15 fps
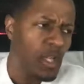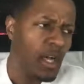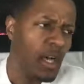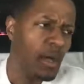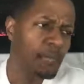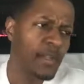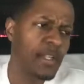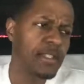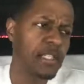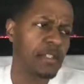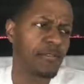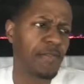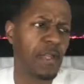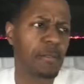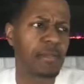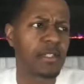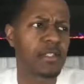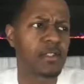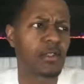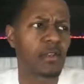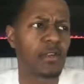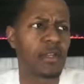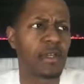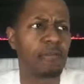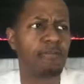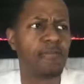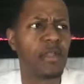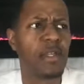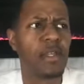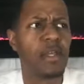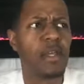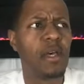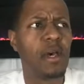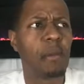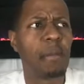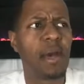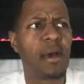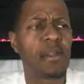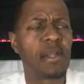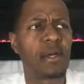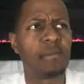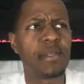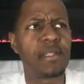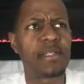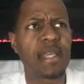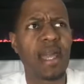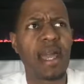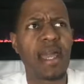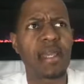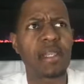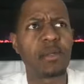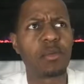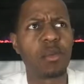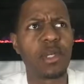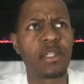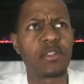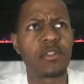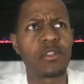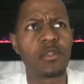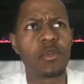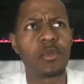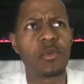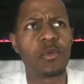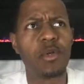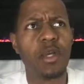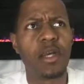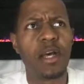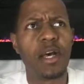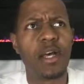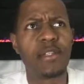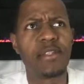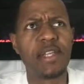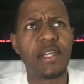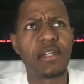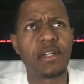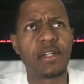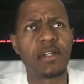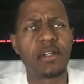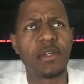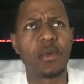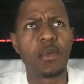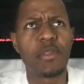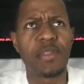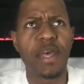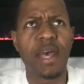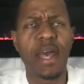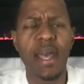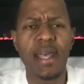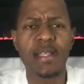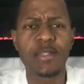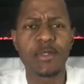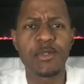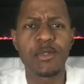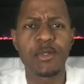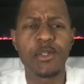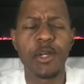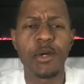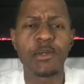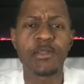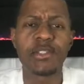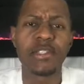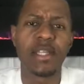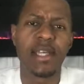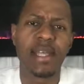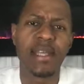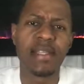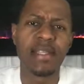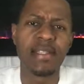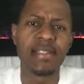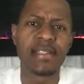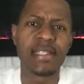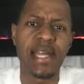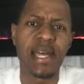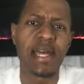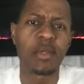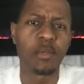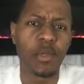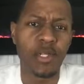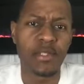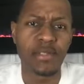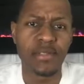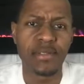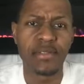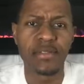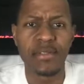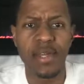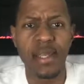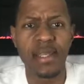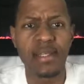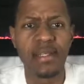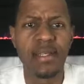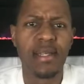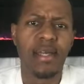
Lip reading: There's this famous story about this guy that went to a dinner with a high school coach and then John Wooden, right?